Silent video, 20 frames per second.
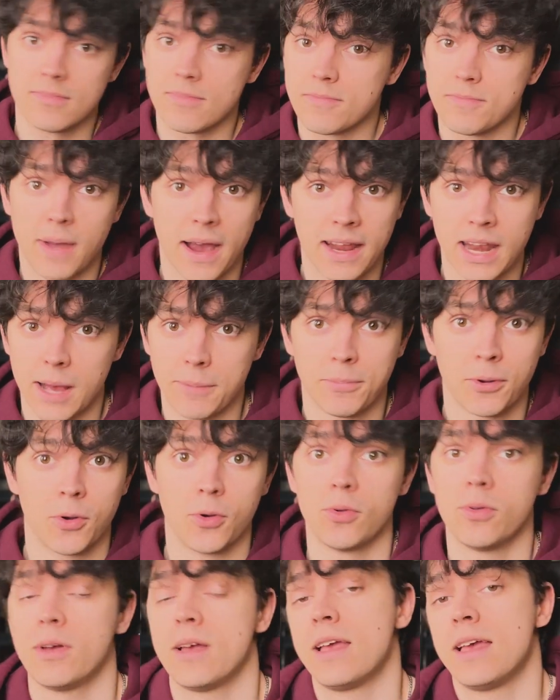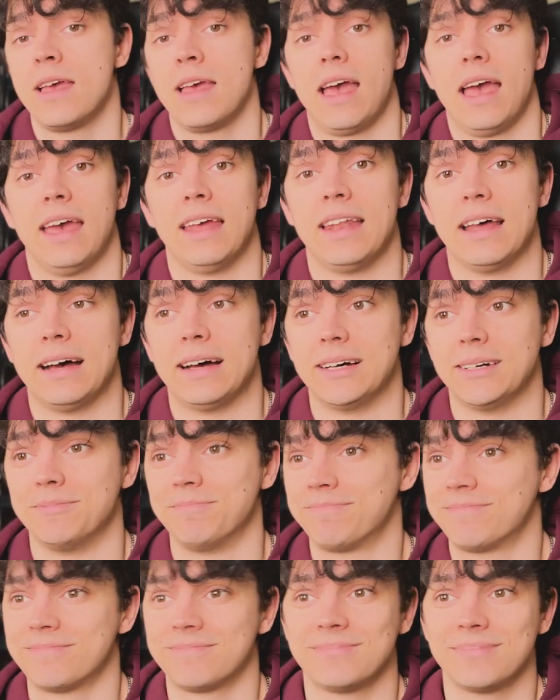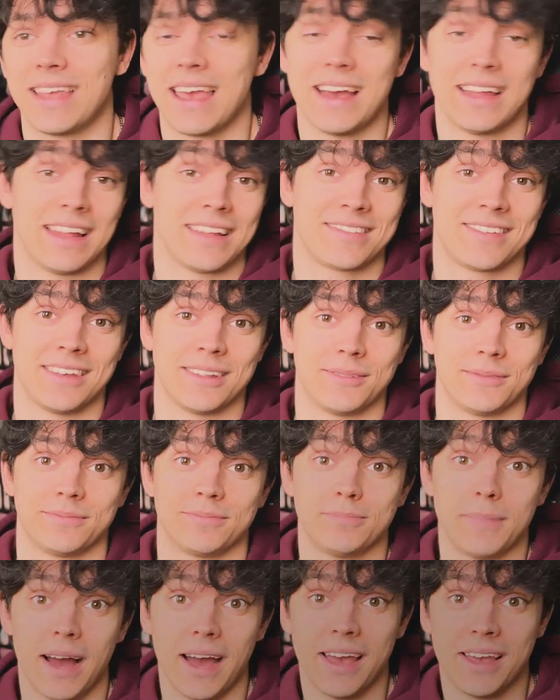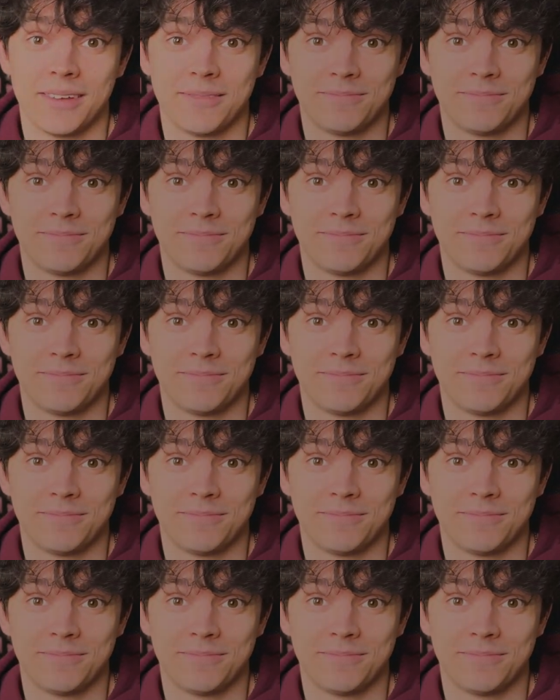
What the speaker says: pineapple, and yeah, that's it. Bye.